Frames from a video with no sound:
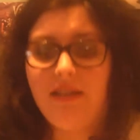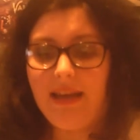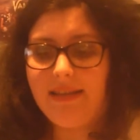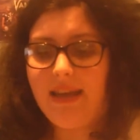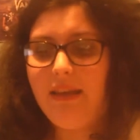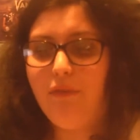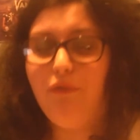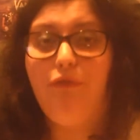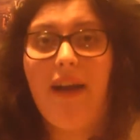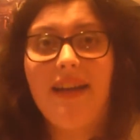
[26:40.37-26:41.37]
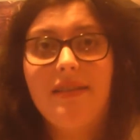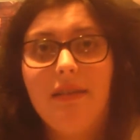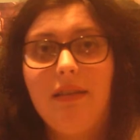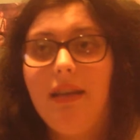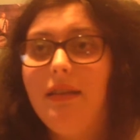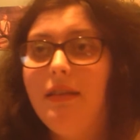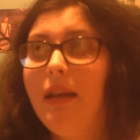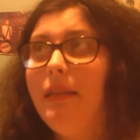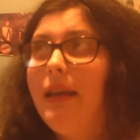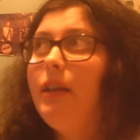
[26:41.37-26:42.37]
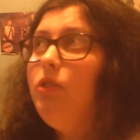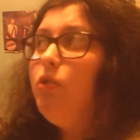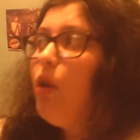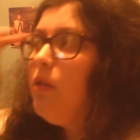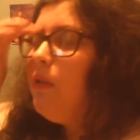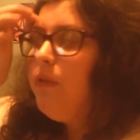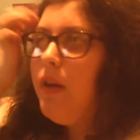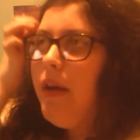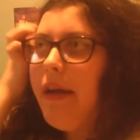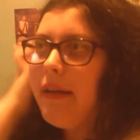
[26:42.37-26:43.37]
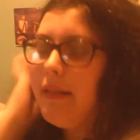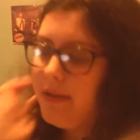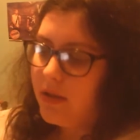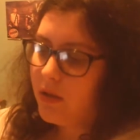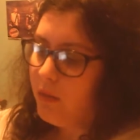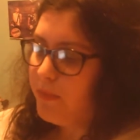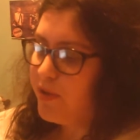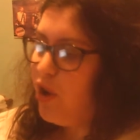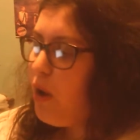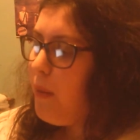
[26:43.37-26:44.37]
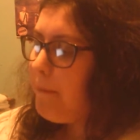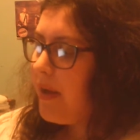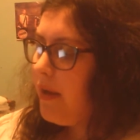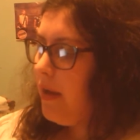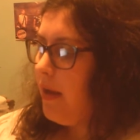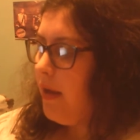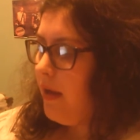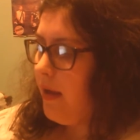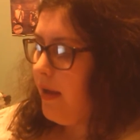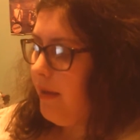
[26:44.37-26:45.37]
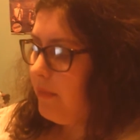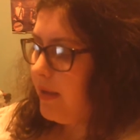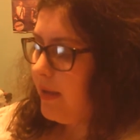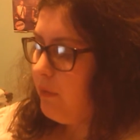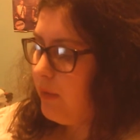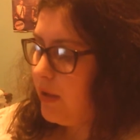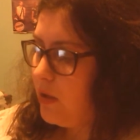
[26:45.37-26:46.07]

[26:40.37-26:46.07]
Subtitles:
it's like Vaseline, and like none of the glitter comes up, even when you're